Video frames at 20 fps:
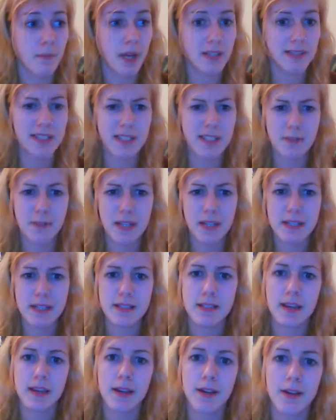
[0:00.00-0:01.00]
I'll see them in
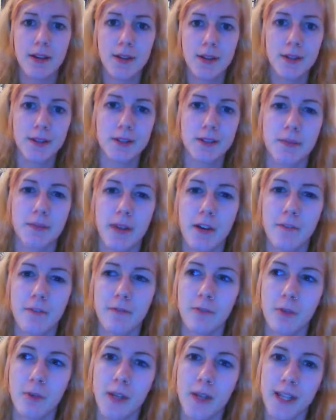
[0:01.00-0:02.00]
Easter, just about
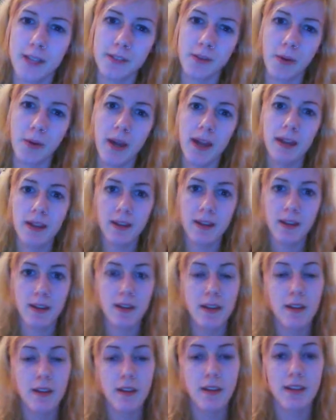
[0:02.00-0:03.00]
4 weeks away,
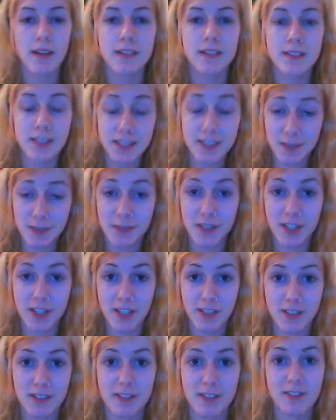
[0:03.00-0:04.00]
so that's gonna be
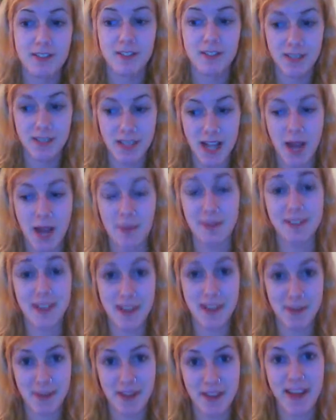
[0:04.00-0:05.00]
good. I'm
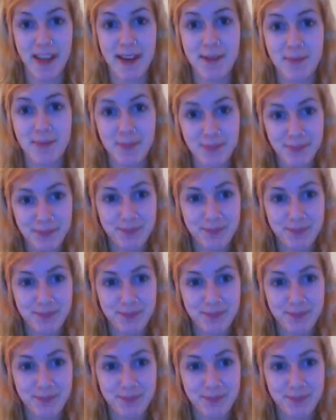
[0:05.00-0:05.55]
excited about that.